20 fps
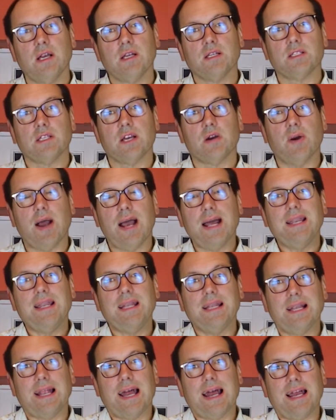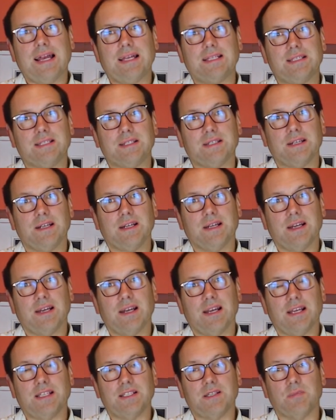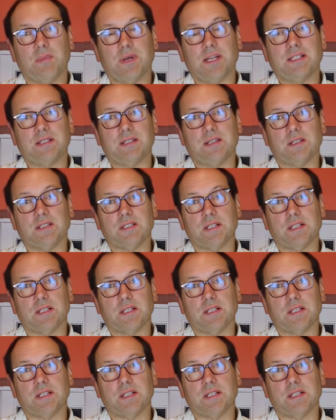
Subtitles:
So any let is a business.